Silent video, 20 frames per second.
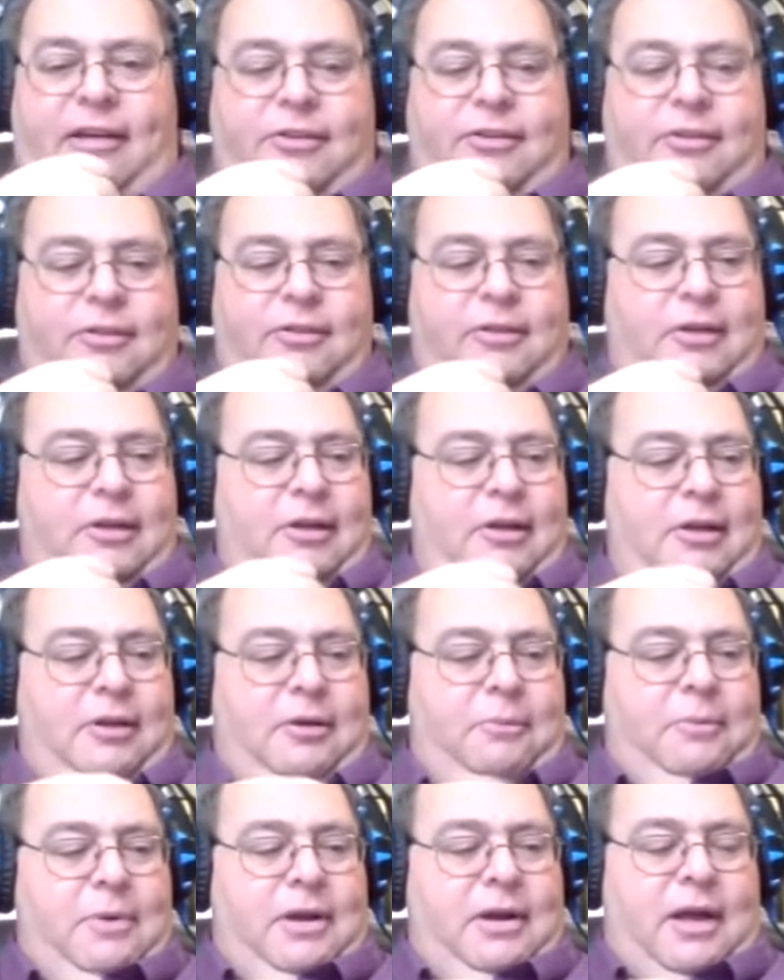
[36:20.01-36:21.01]
would
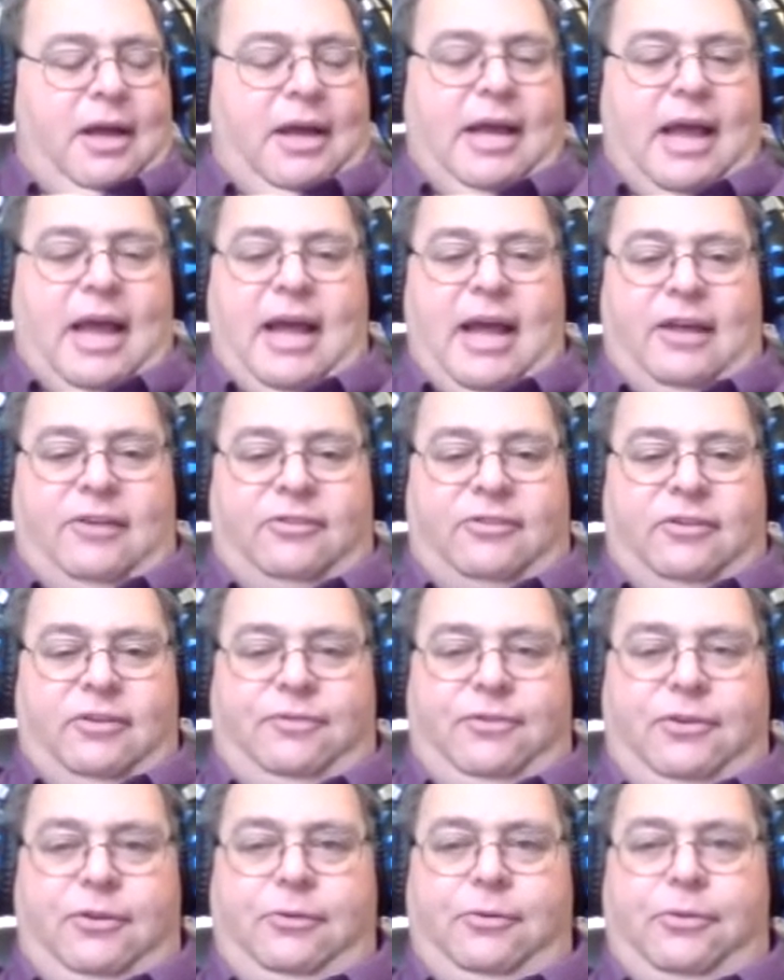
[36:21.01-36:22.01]
any of you
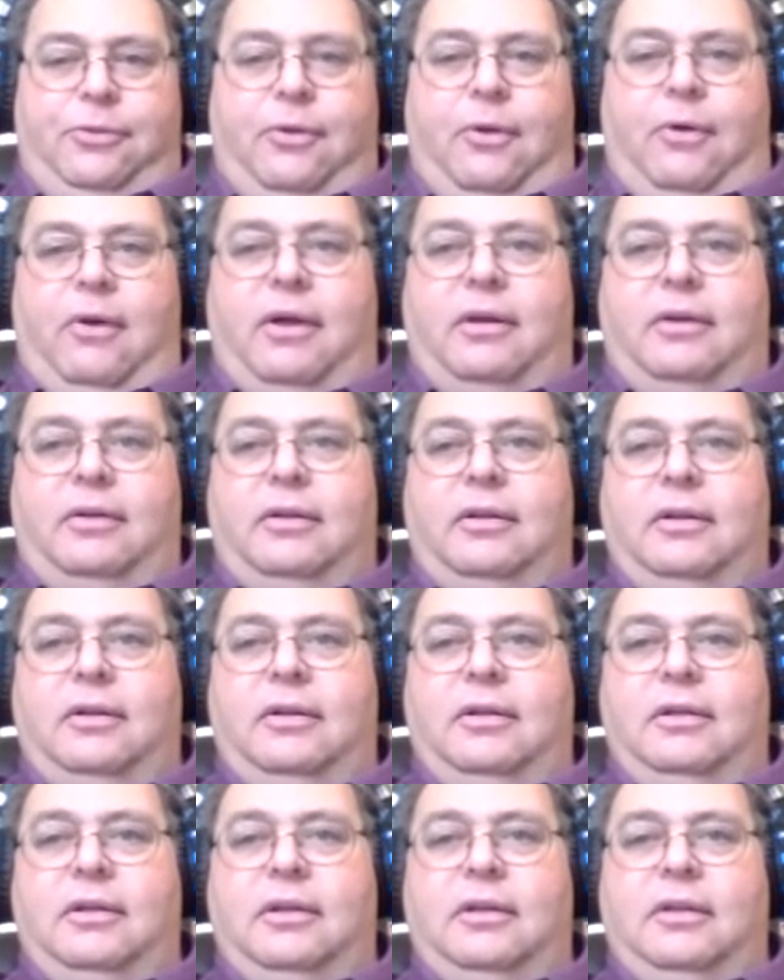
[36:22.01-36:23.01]

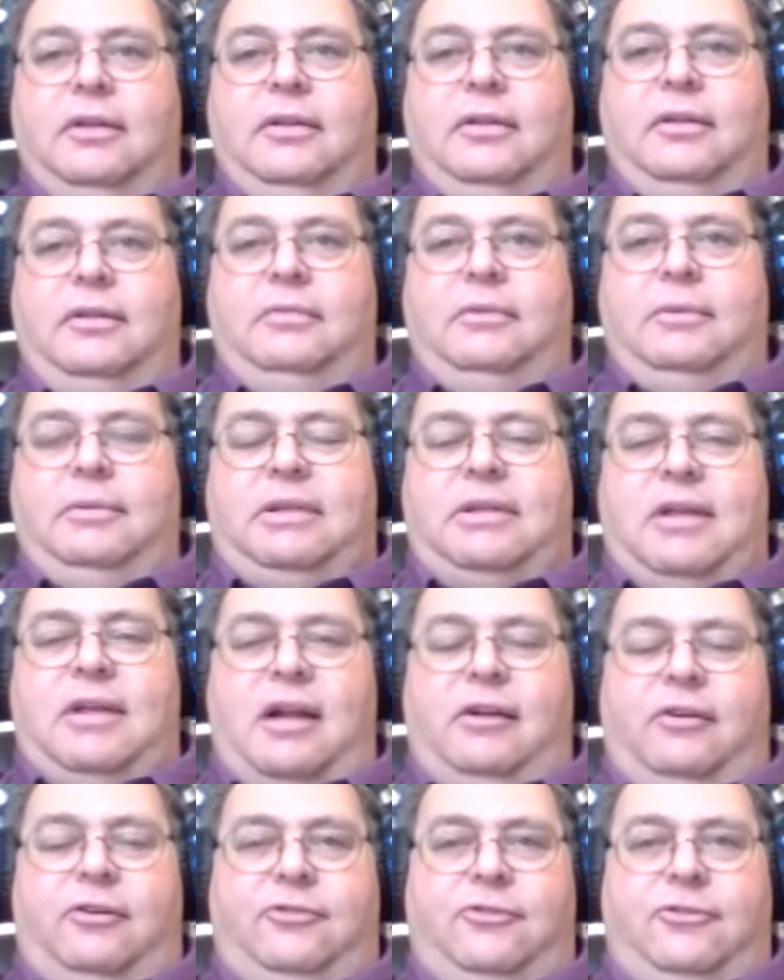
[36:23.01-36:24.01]
perhaps
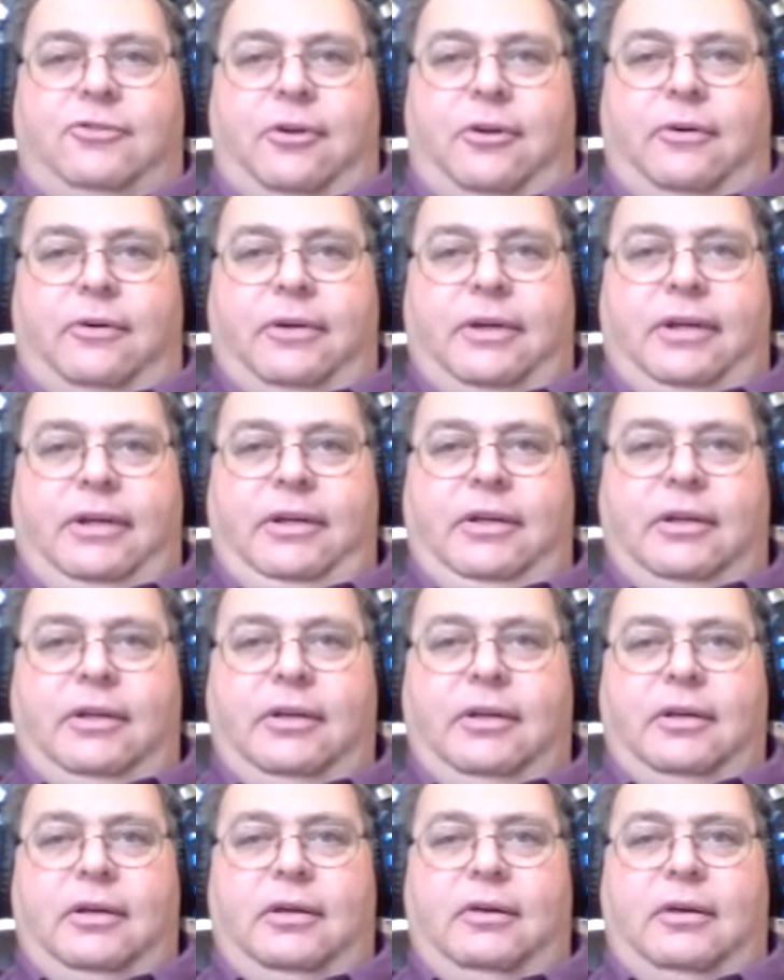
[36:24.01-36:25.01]
reconsider?
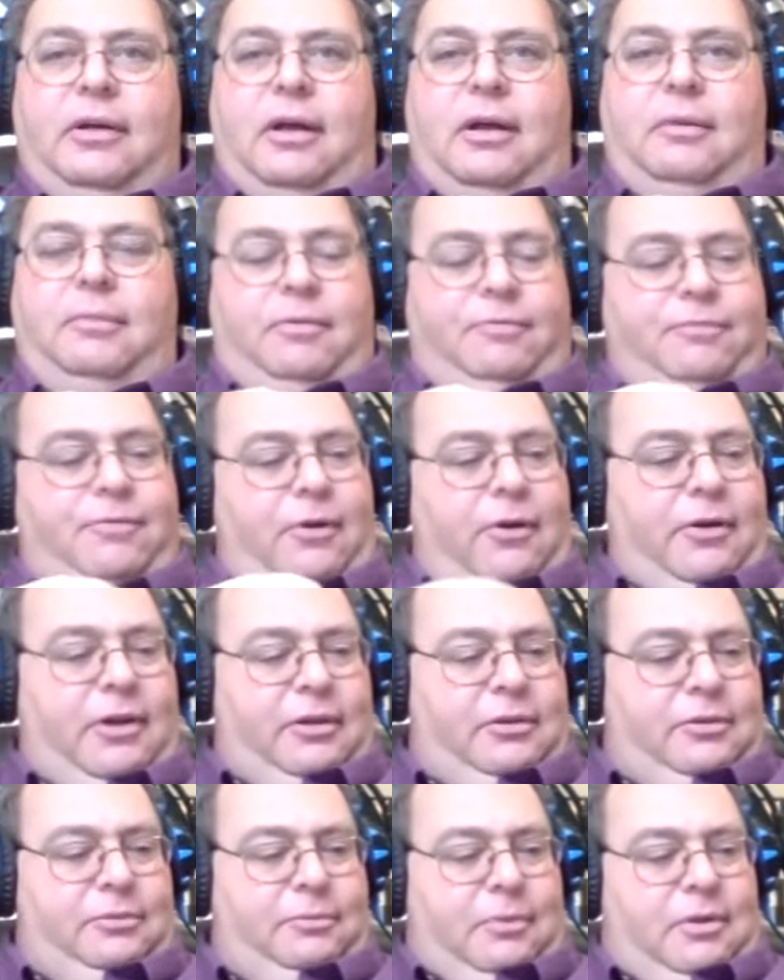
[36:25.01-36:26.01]
And maybe no
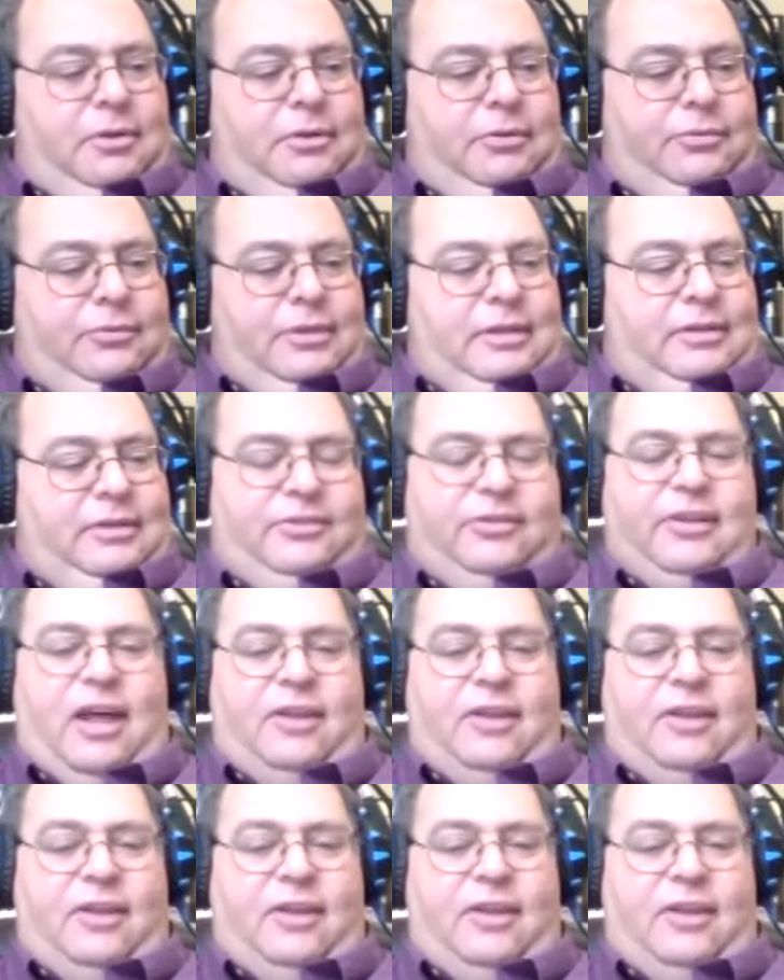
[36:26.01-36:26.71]
hands go down yet.